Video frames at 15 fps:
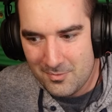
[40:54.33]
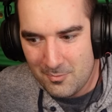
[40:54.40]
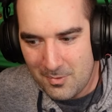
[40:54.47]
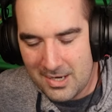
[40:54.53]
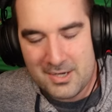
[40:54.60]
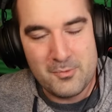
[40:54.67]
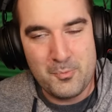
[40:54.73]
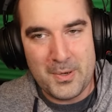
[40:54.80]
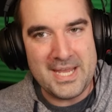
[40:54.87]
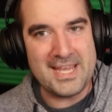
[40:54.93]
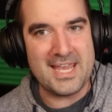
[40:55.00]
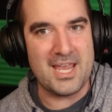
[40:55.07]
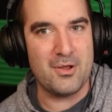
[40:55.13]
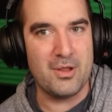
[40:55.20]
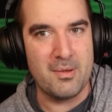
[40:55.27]
Why did we
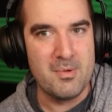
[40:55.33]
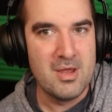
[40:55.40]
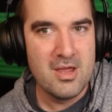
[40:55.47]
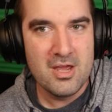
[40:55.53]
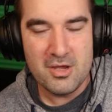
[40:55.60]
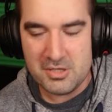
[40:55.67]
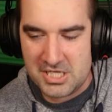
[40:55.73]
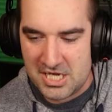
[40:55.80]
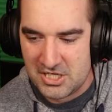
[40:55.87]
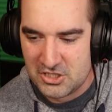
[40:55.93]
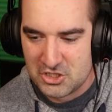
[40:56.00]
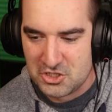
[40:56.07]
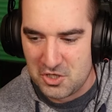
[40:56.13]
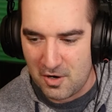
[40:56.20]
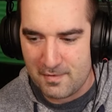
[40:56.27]
kill him? He
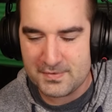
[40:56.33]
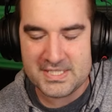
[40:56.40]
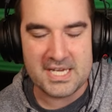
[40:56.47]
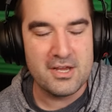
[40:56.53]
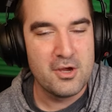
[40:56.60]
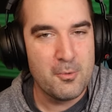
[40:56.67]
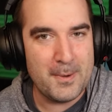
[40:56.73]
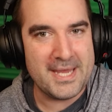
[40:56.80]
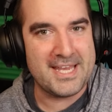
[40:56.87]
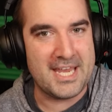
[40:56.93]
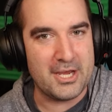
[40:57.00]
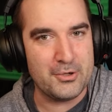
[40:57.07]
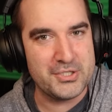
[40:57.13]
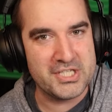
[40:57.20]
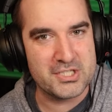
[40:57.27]
deserves it. We
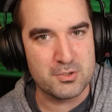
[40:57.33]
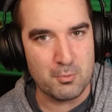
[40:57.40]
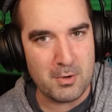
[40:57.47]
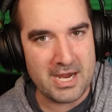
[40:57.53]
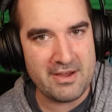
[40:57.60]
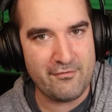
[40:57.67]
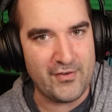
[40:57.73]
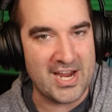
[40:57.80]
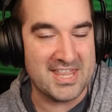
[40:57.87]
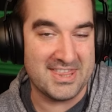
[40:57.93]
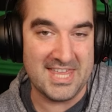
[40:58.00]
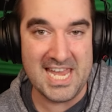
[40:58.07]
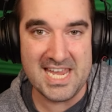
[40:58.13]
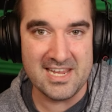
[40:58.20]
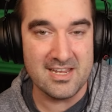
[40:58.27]
killed his wife, I
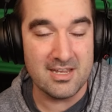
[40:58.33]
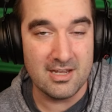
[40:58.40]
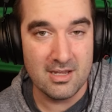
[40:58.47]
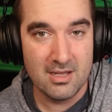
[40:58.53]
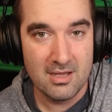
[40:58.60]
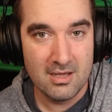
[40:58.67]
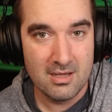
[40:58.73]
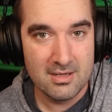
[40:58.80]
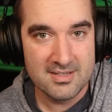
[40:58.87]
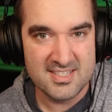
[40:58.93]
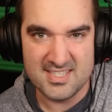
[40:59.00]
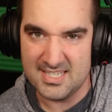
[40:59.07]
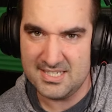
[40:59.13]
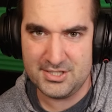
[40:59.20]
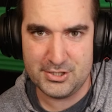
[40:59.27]
think.
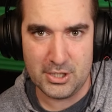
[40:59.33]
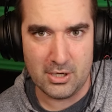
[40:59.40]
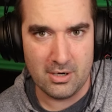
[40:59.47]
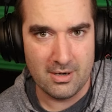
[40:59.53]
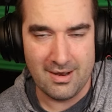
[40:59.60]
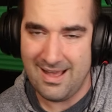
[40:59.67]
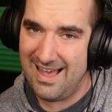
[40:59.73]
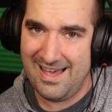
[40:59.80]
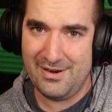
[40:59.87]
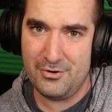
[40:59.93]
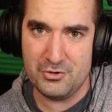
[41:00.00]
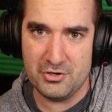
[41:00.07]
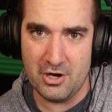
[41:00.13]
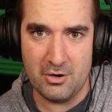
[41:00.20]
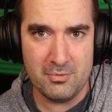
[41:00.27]
Sister? I
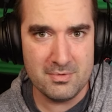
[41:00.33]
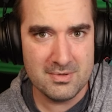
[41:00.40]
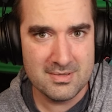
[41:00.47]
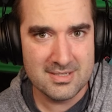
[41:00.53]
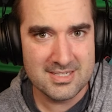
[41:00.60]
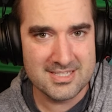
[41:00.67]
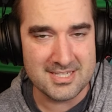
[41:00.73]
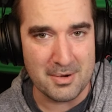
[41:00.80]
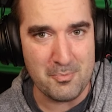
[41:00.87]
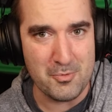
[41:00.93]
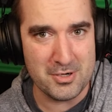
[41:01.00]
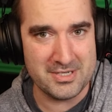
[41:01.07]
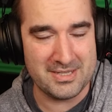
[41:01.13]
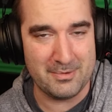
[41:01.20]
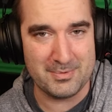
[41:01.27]
don't know.
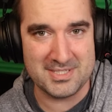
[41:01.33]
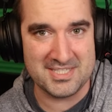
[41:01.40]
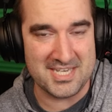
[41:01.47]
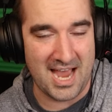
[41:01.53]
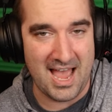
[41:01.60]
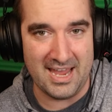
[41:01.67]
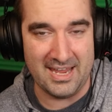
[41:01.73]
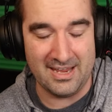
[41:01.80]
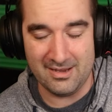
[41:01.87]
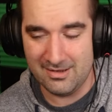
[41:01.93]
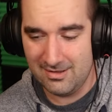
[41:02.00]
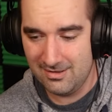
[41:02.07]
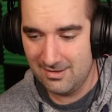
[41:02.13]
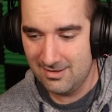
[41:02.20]
Someone that was dying